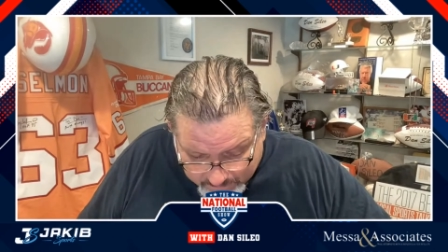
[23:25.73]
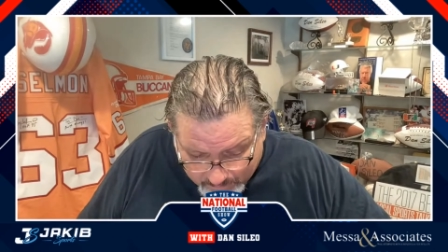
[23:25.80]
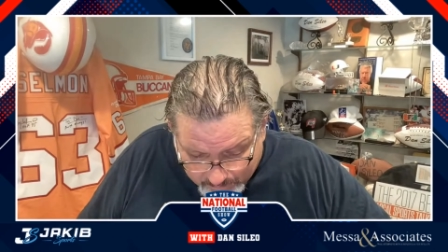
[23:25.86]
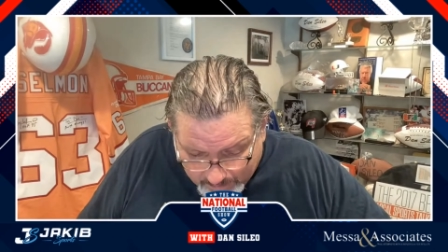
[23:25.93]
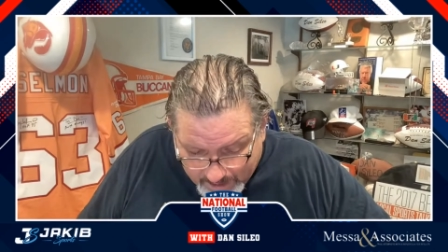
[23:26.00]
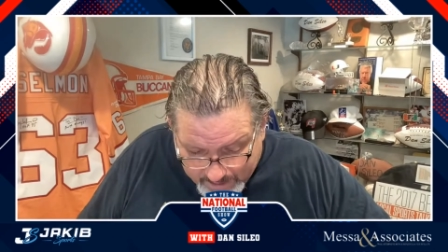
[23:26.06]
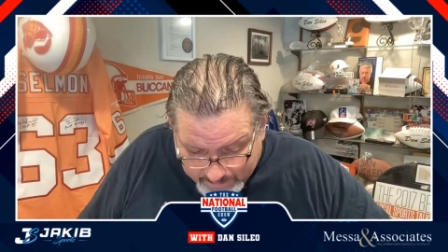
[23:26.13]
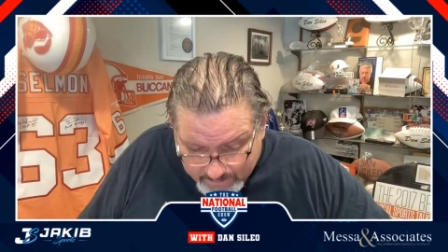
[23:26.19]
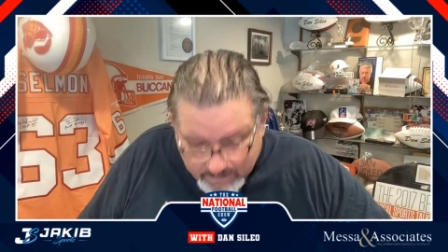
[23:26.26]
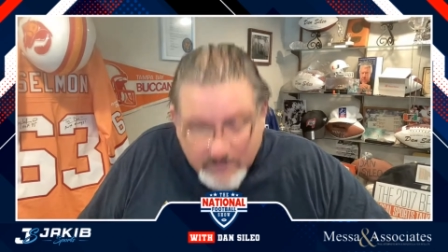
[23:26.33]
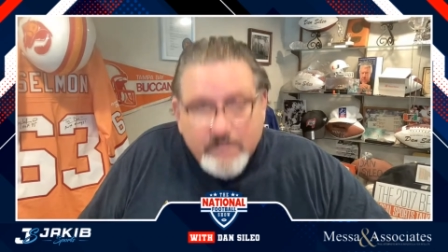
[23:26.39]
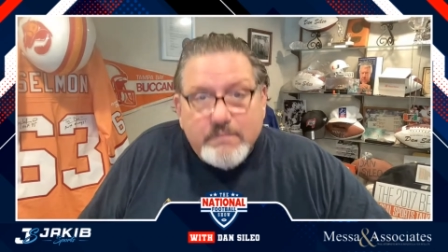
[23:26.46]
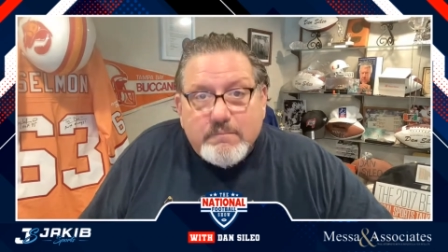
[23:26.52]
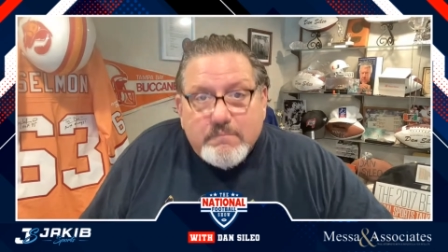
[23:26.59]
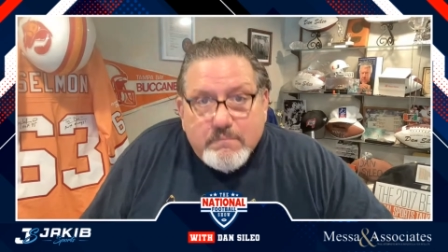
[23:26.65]
O line.
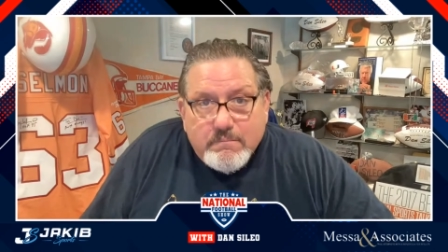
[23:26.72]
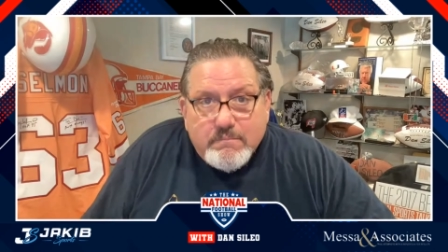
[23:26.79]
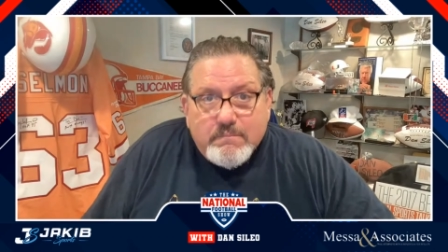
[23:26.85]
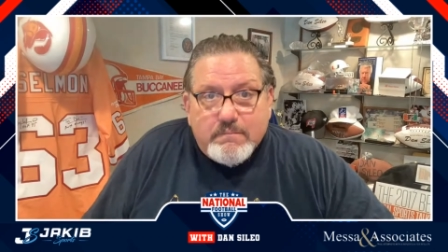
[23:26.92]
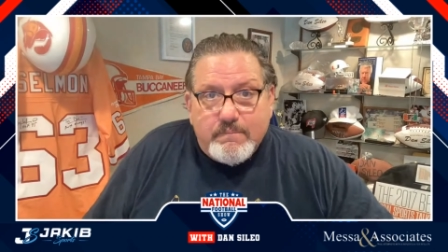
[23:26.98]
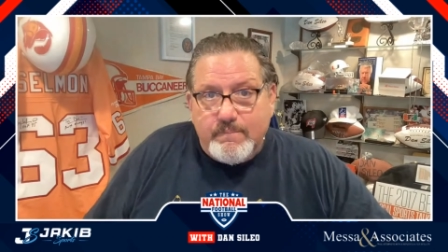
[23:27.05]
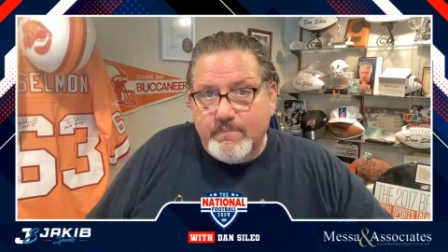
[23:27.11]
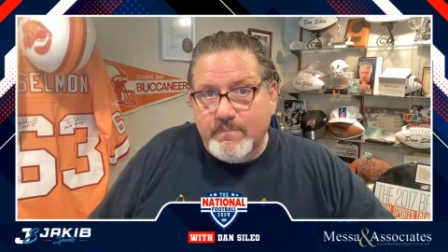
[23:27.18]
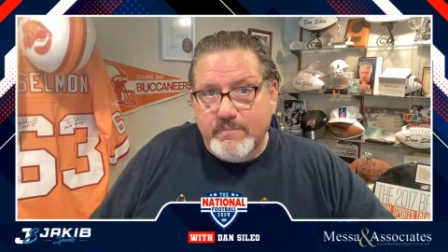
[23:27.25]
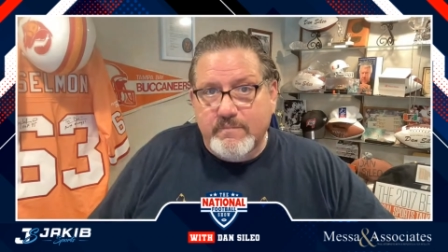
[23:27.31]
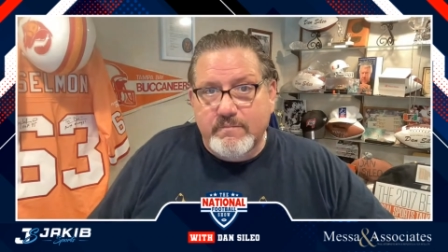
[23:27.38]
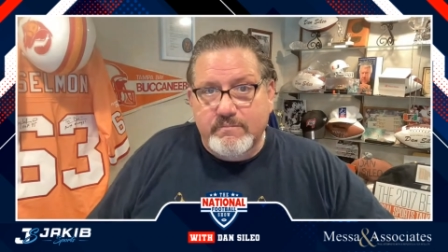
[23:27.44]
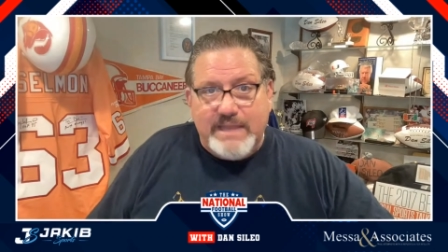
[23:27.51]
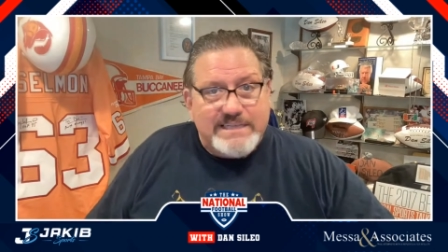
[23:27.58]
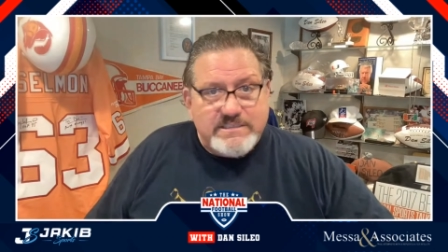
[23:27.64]

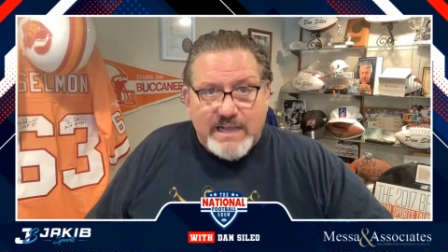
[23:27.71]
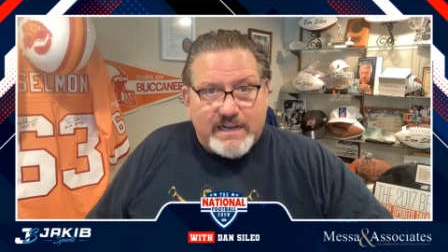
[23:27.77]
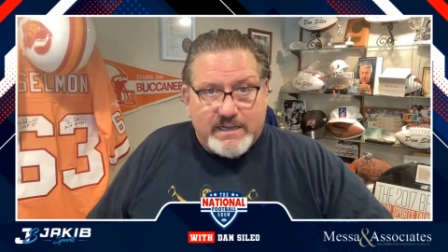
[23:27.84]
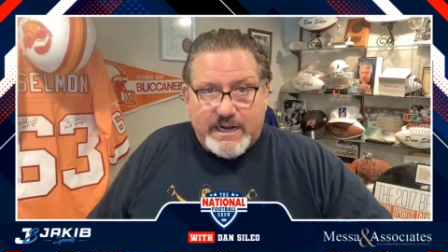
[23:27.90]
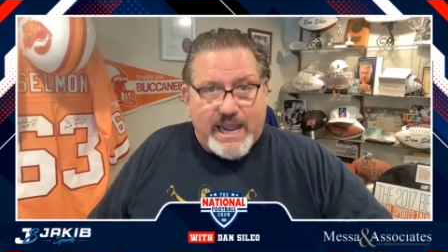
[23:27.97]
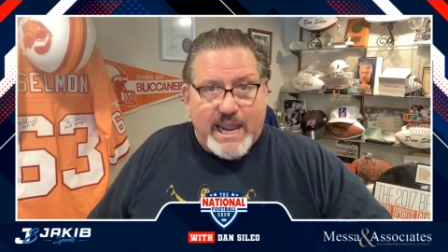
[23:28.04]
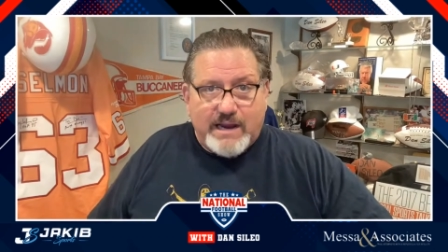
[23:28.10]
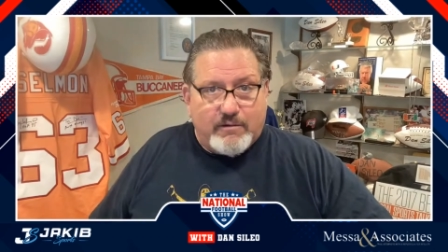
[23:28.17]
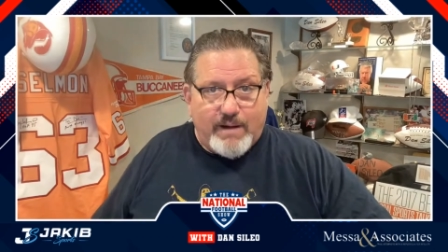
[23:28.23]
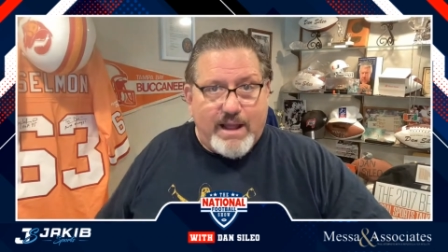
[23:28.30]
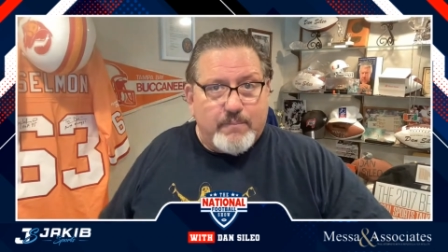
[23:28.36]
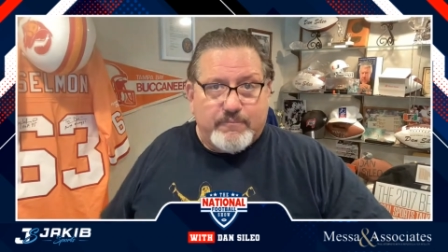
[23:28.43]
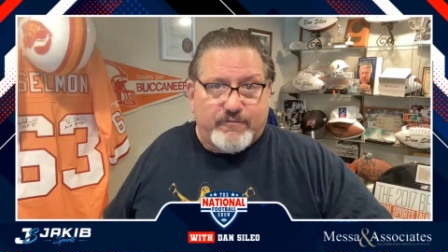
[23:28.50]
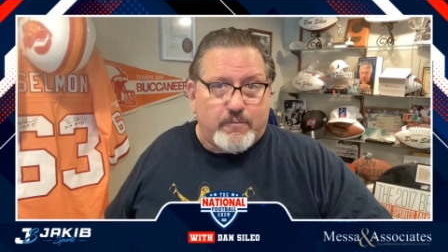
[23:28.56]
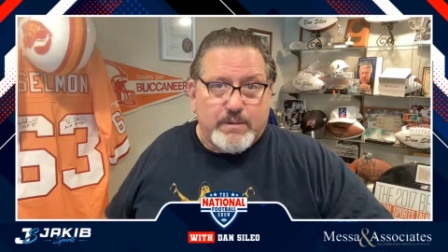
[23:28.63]
That's not going to hang
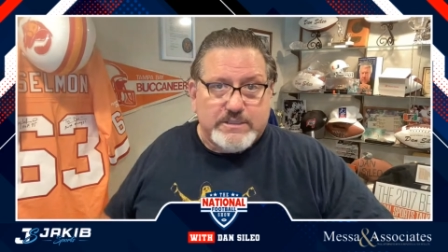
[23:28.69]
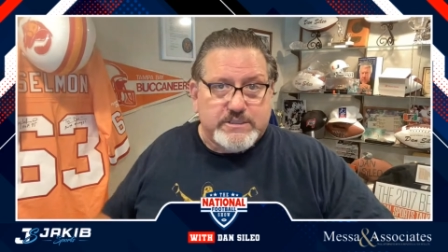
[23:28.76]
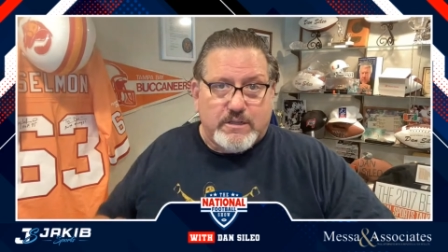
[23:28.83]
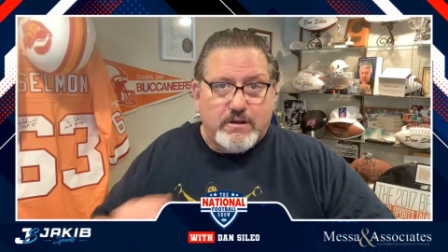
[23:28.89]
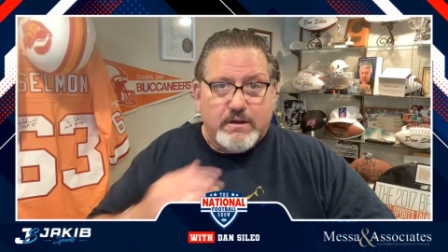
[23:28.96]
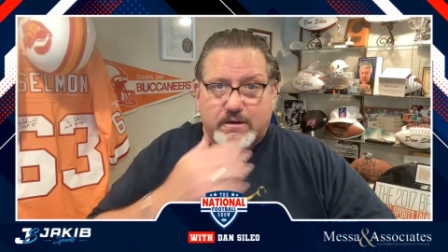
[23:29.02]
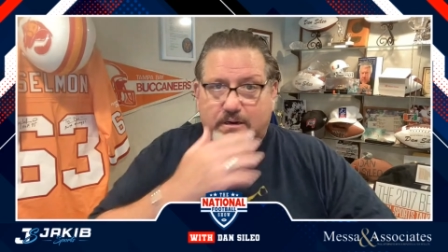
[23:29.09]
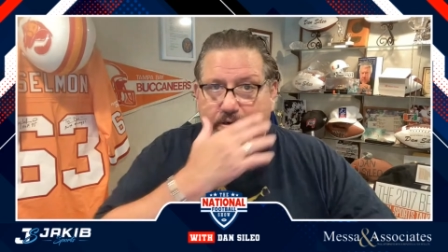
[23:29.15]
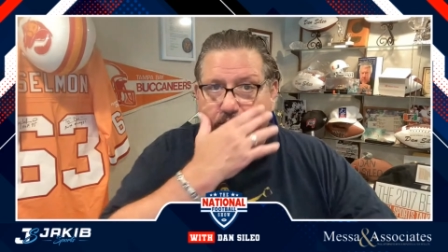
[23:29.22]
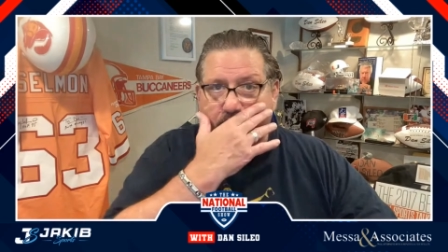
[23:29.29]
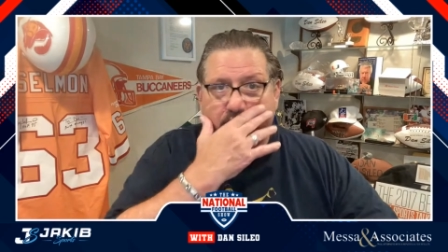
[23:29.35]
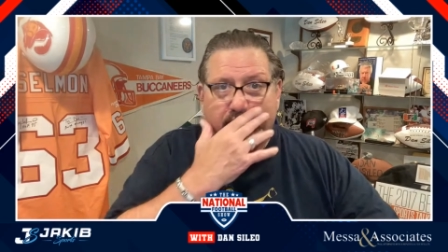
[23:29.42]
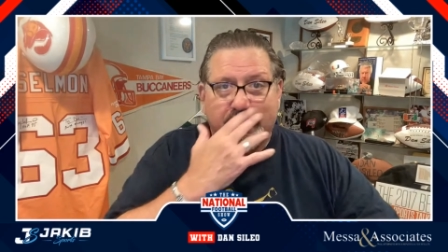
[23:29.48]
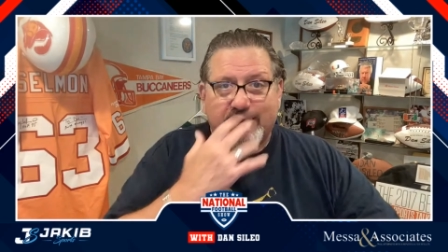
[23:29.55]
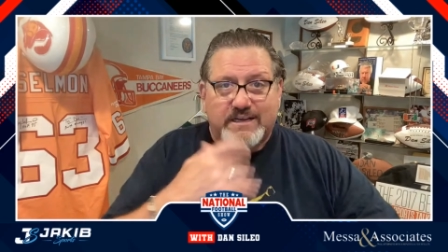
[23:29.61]
around for much longer
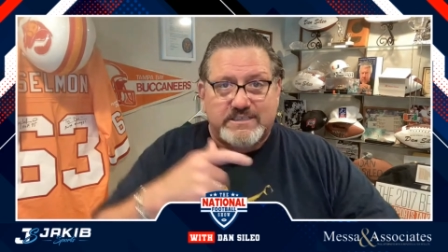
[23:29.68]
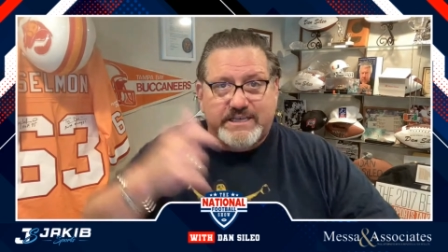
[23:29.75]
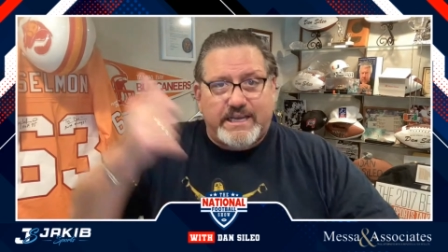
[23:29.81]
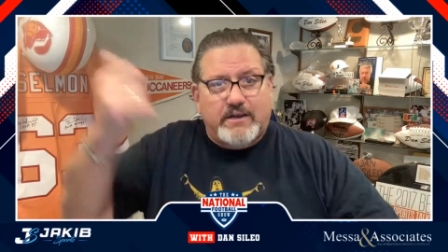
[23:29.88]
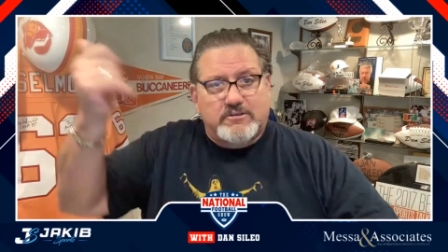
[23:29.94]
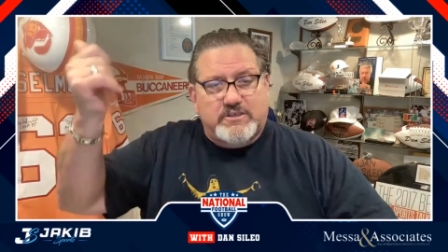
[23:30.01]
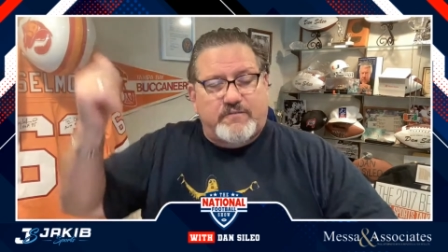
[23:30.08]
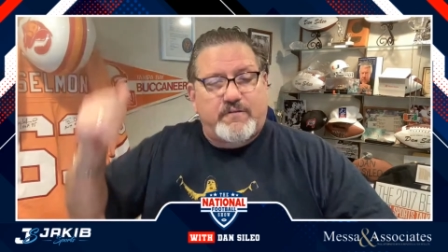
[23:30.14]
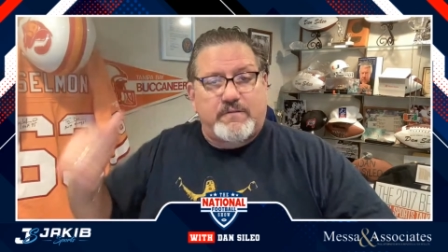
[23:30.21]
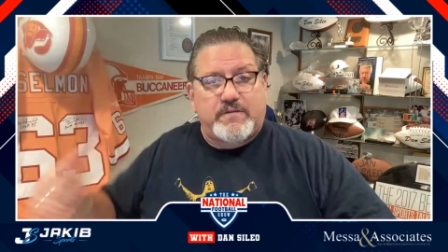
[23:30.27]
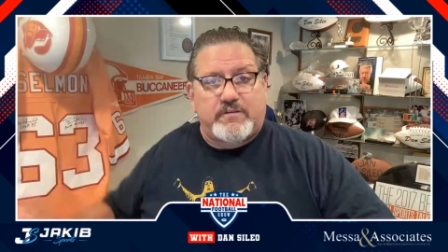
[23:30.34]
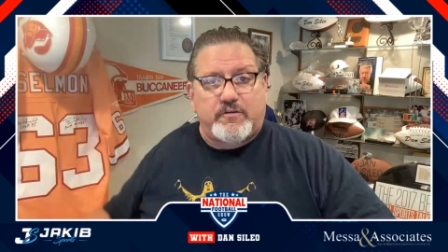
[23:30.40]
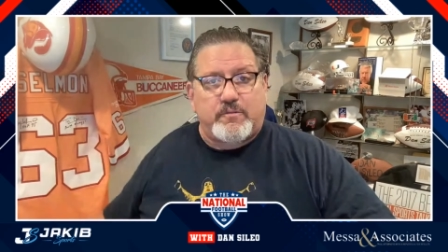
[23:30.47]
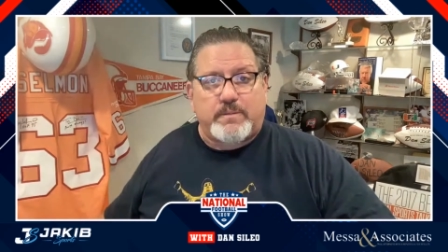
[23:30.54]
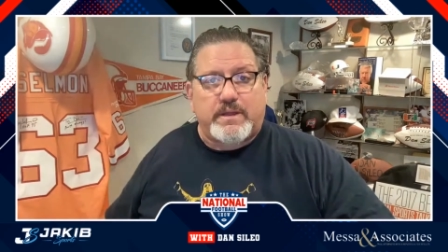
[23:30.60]
because he goes to
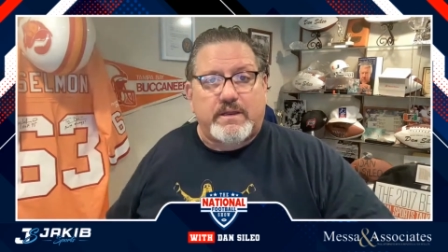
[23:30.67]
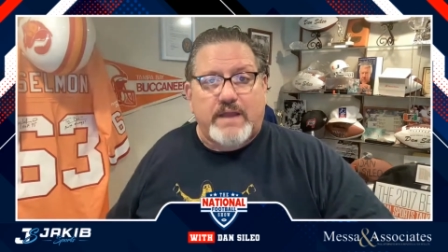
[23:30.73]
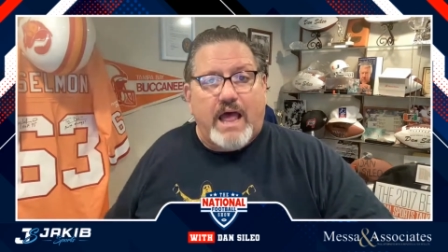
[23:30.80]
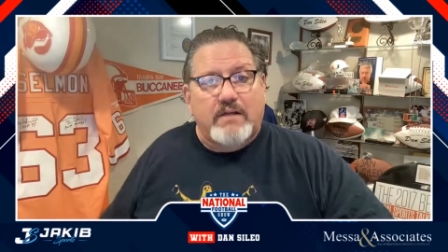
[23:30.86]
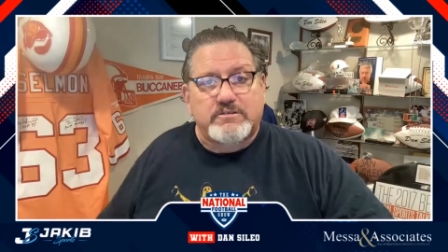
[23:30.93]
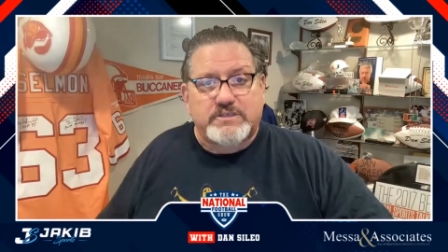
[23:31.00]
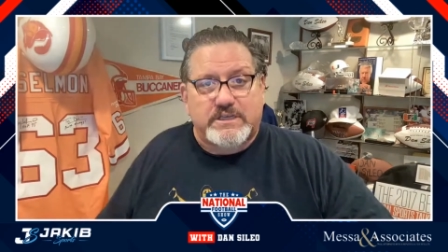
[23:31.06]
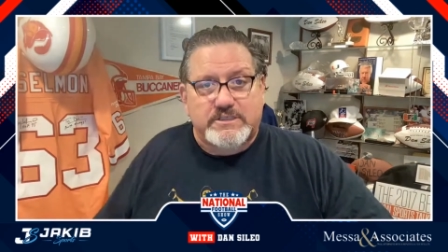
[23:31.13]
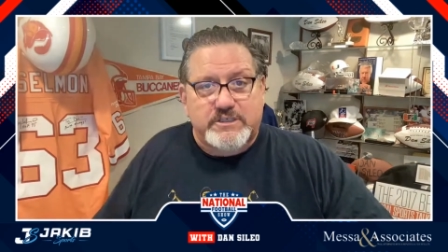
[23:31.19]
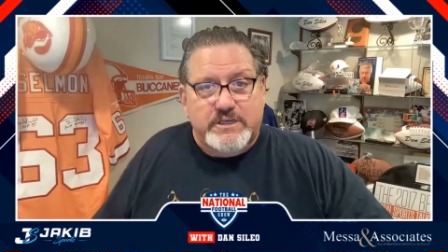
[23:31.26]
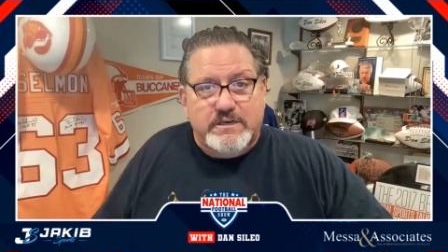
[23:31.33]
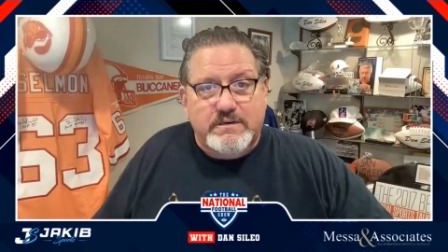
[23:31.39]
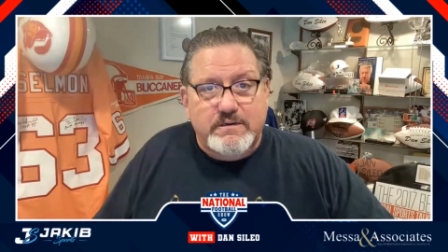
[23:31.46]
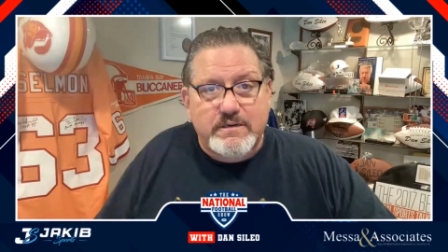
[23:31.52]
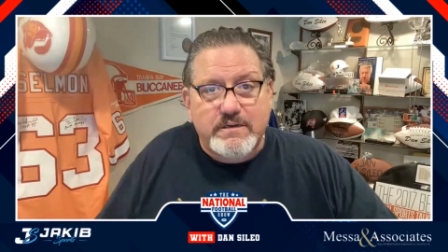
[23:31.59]
fifty-two million dollars next
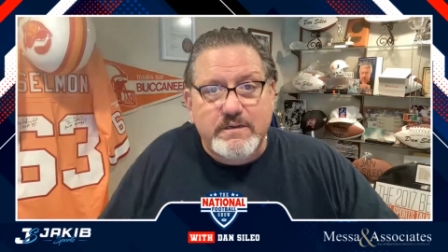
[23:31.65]
year.